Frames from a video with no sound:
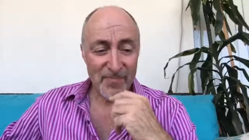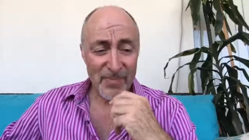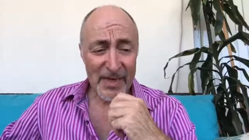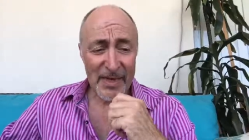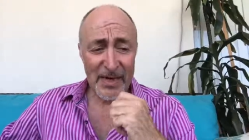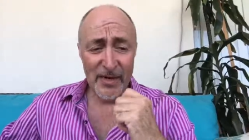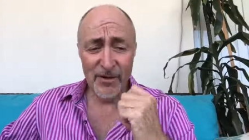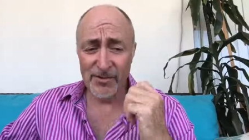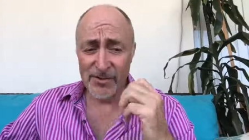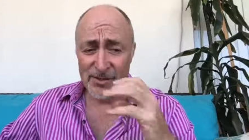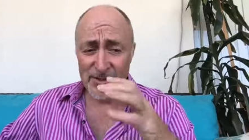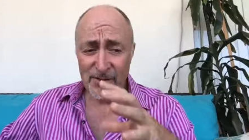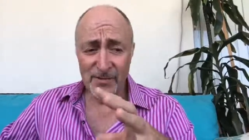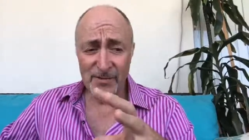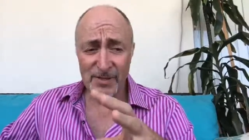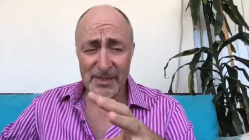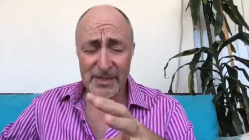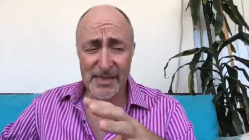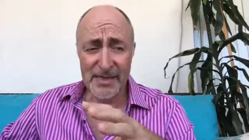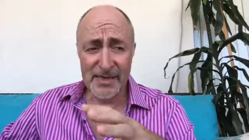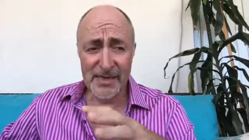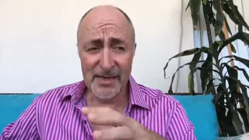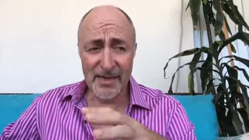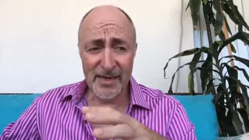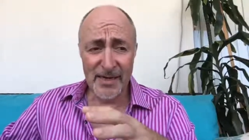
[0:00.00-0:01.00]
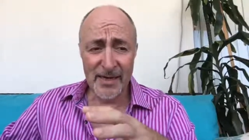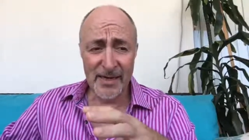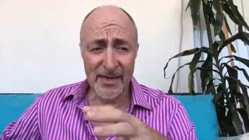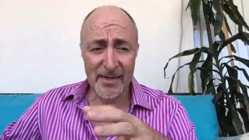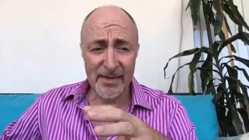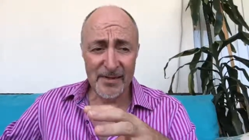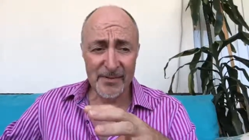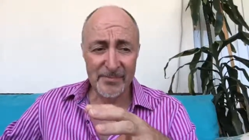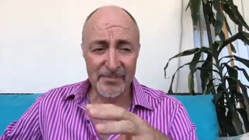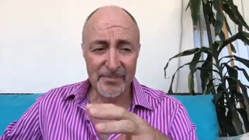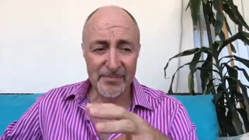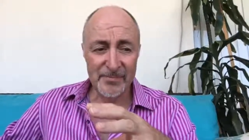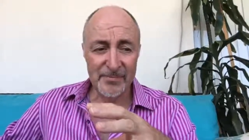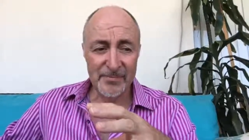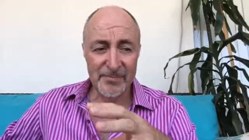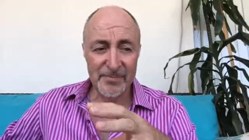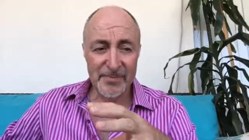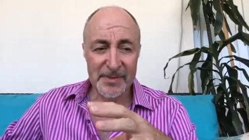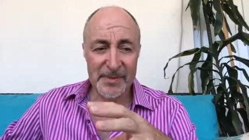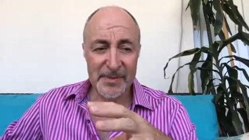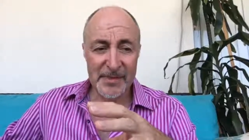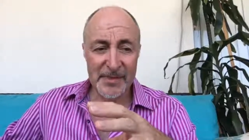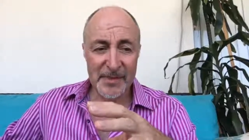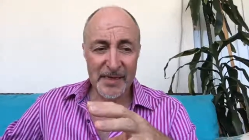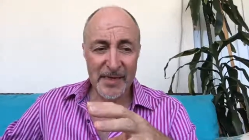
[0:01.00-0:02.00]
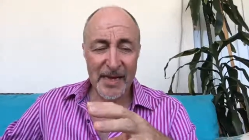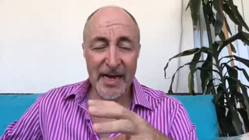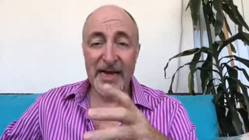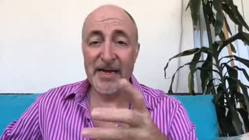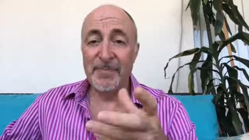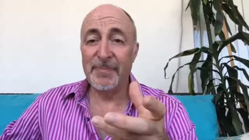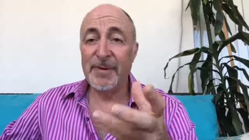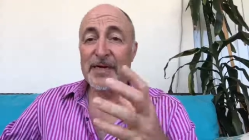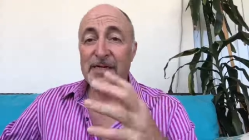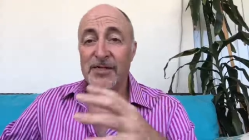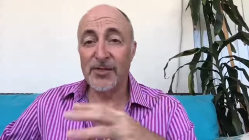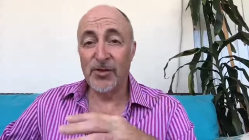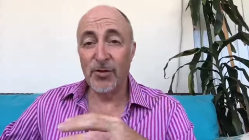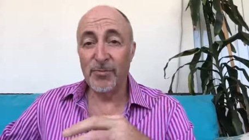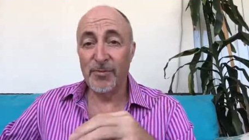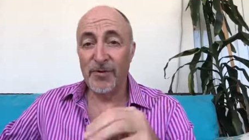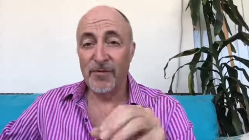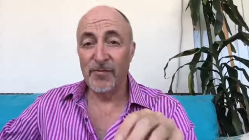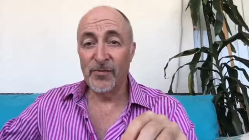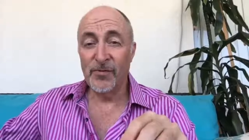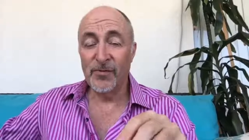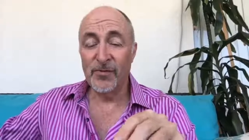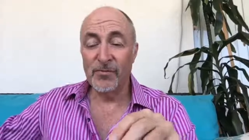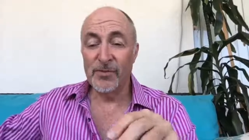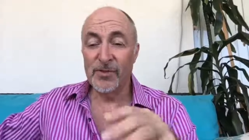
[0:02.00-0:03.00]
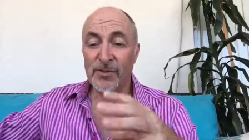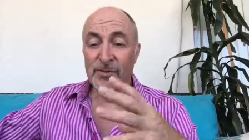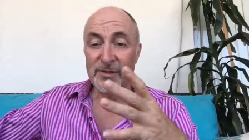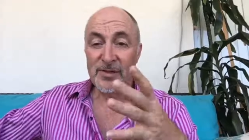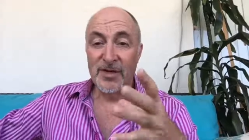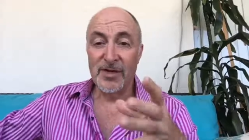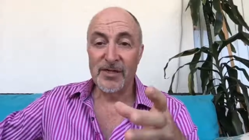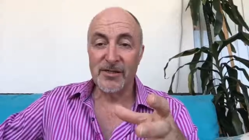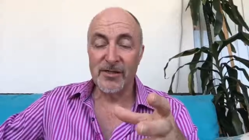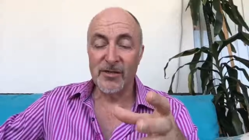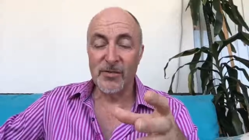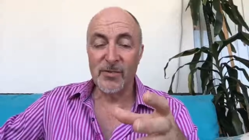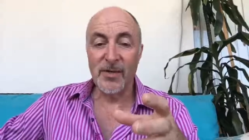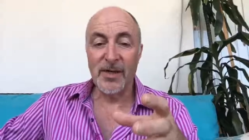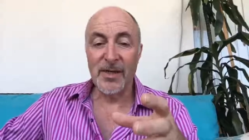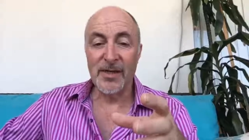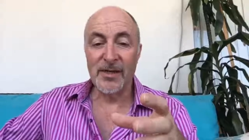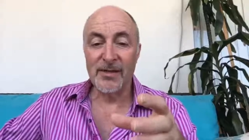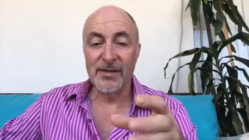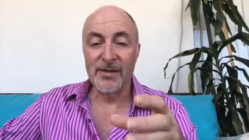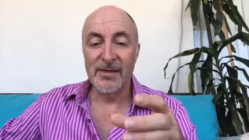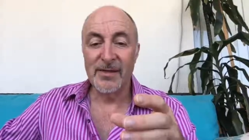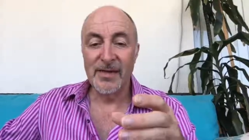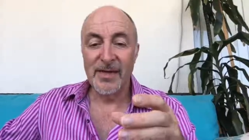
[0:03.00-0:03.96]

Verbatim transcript: And also the um, antipasto before, which was nice as well.